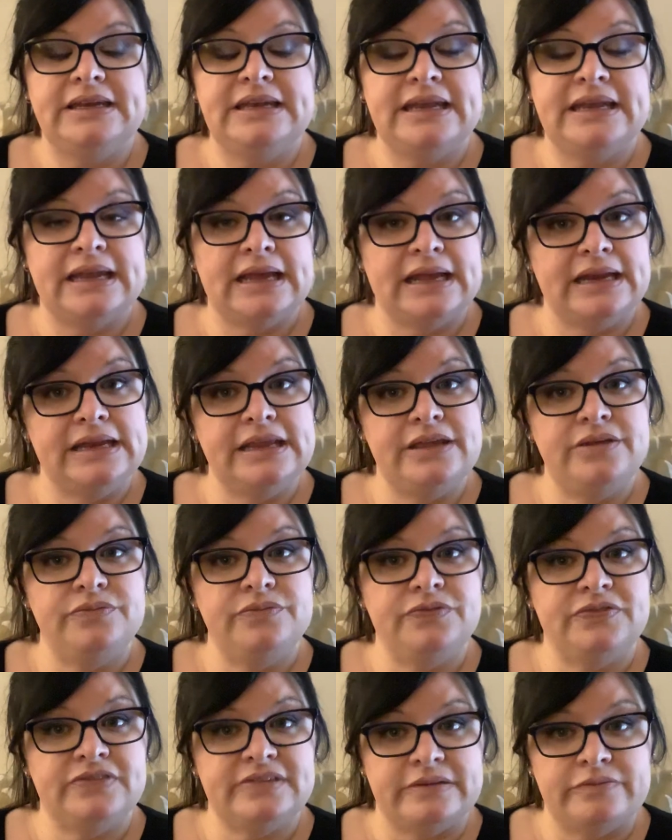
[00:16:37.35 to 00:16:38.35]

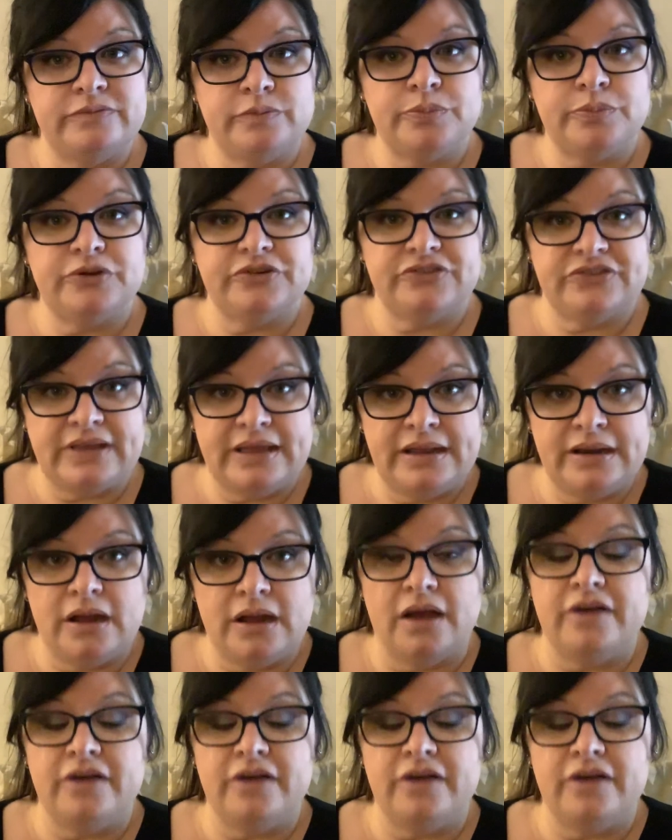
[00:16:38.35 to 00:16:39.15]
97%